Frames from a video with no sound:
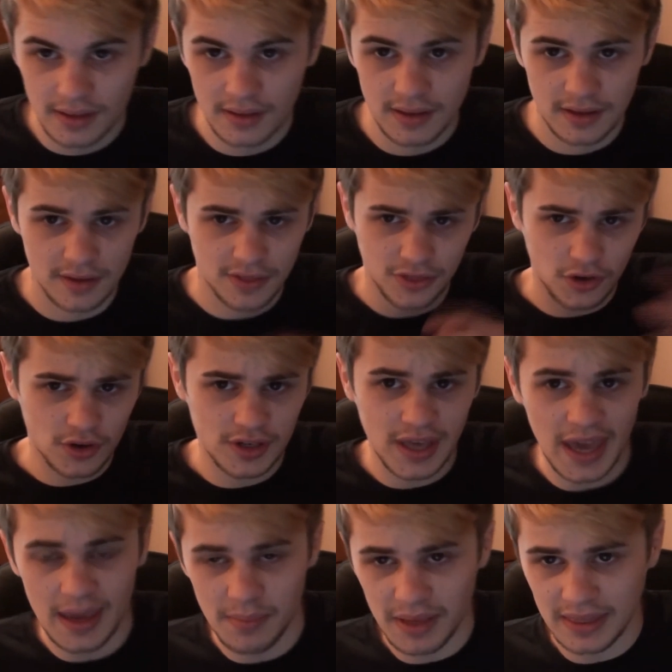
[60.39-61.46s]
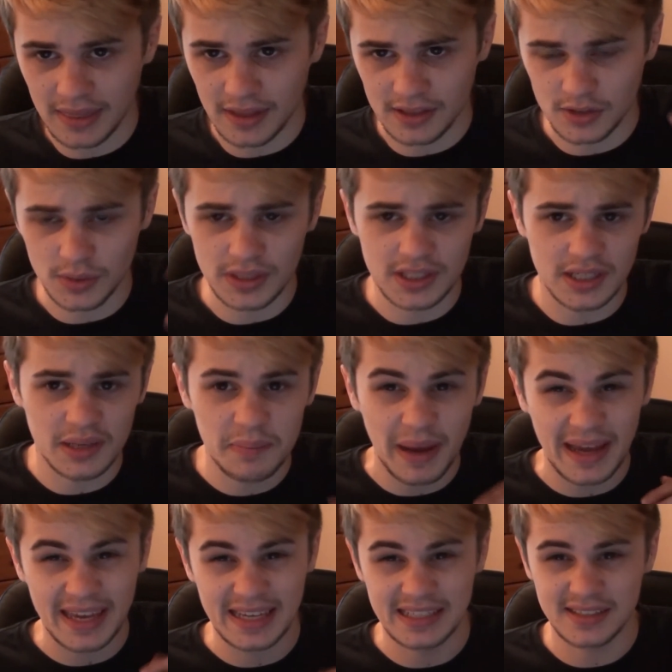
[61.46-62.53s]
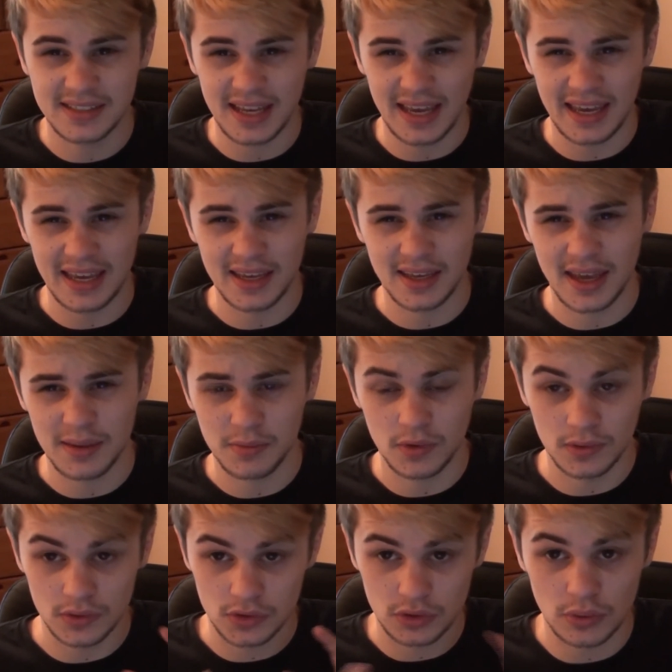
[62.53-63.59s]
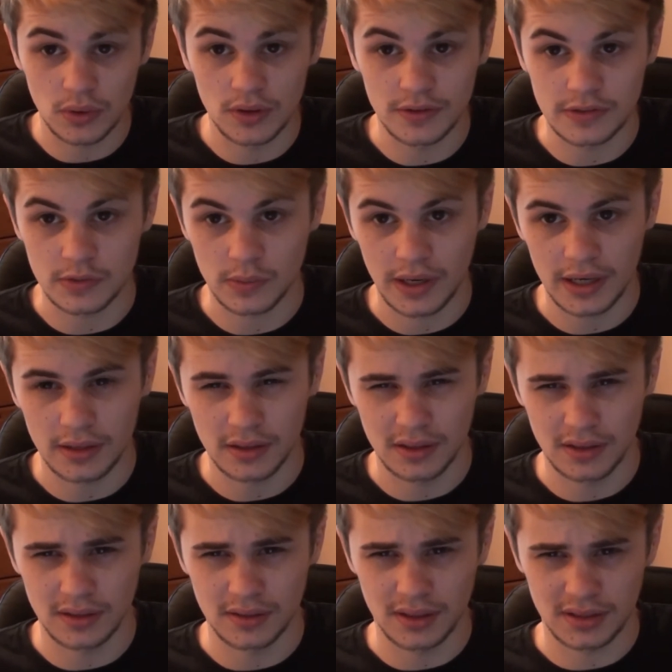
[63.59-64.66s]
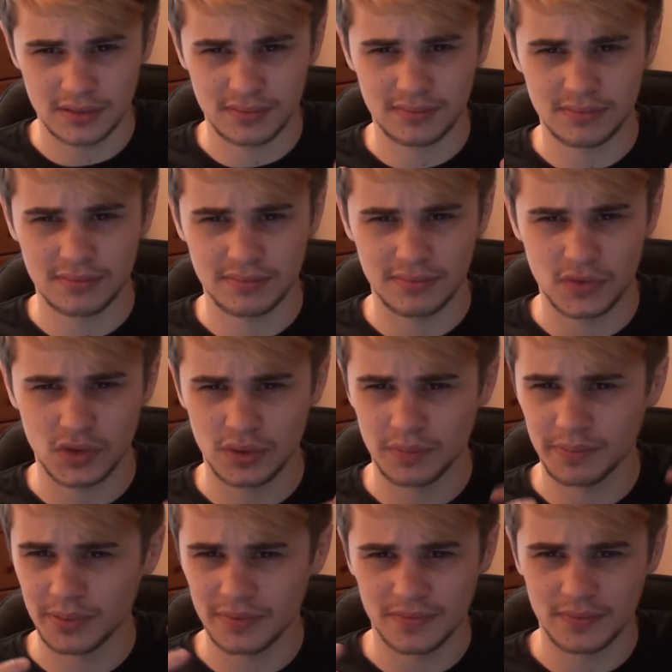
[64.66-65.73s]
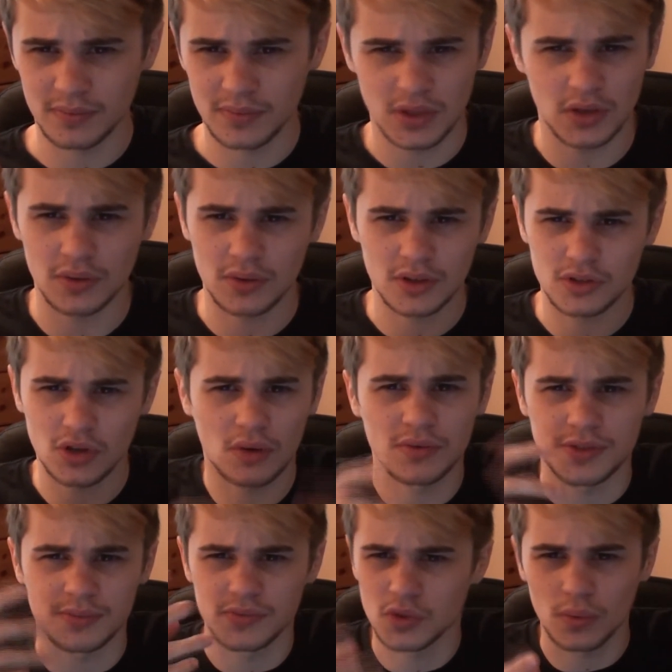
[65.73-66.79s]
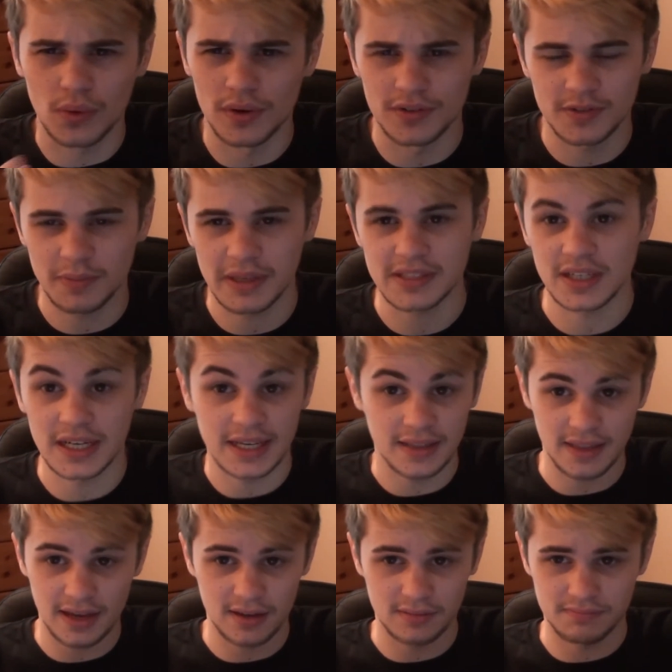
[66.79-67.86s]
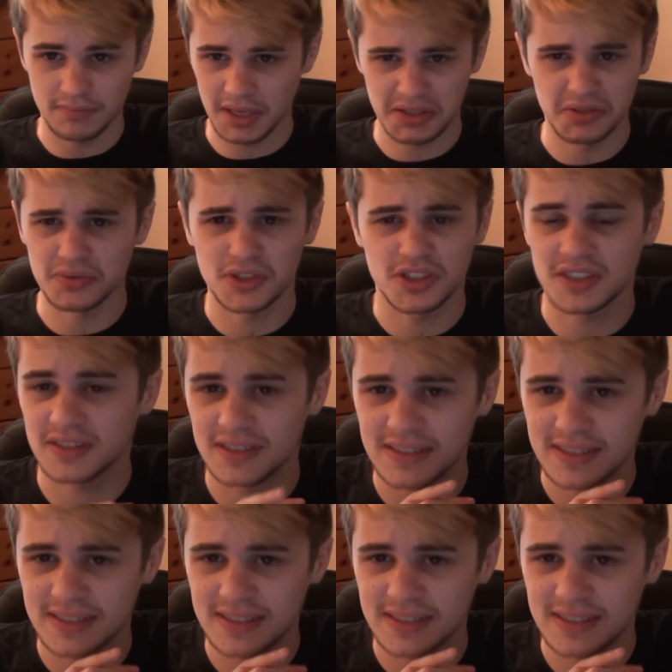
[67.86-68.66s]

The third game in the Swedish indie pack is a game called Dwarves, where you're a group of, you control some dwarves basically, and you just